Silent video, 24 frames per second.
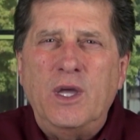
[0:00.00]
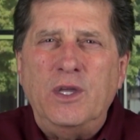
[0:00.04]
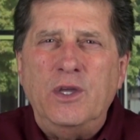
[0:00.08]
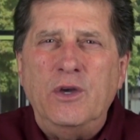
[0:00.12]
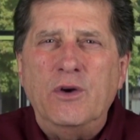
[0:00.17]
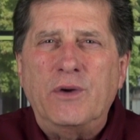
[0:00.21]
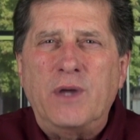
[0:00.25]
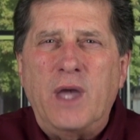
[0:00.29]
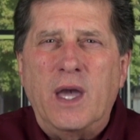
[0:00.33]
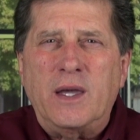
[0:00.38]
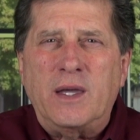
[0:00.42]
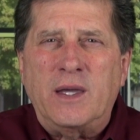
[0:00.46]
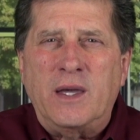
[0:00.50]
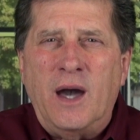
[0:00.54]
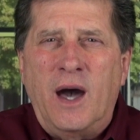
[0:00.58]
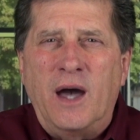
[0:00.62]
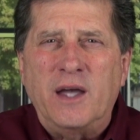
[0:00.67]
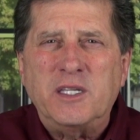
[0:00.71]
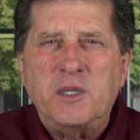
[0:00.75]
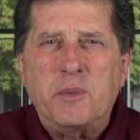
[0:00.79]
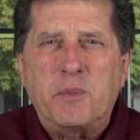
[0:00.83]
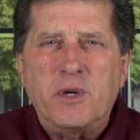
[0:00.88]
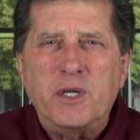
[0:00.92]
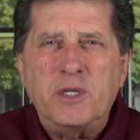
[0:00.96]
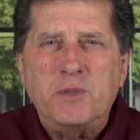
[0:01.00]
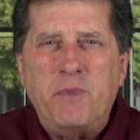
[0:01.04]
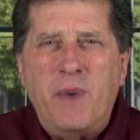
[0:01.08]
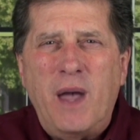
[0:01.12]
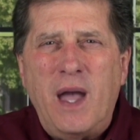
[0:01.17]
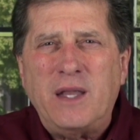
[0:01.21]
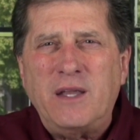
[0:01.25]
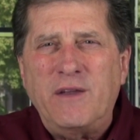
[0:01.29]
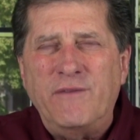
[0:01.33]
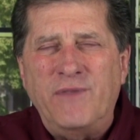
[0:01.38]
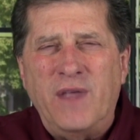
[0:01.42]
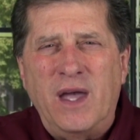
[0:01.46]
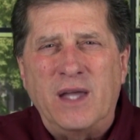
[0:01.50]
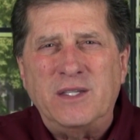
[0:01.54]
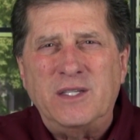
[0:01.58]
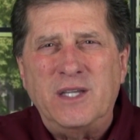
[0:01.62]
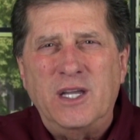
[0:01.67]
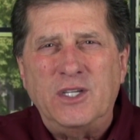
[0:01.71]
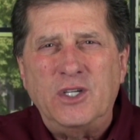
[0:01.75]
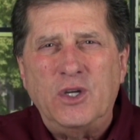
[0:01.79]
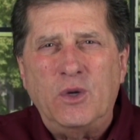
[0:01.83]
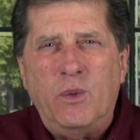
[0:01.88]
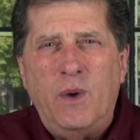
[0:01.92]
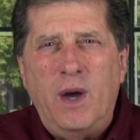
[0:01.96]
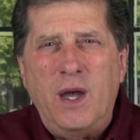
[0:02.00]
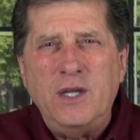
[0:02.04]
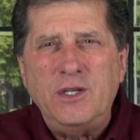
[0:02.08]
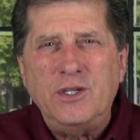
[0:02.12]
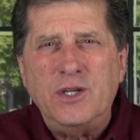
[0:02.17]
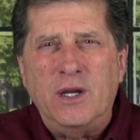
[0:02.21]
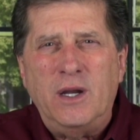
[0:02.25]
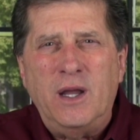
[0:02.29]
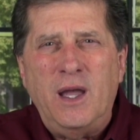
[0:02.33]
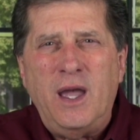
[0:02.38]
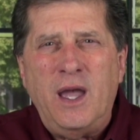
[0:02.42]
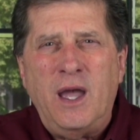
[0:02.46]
You'll get God's perspective in that situation.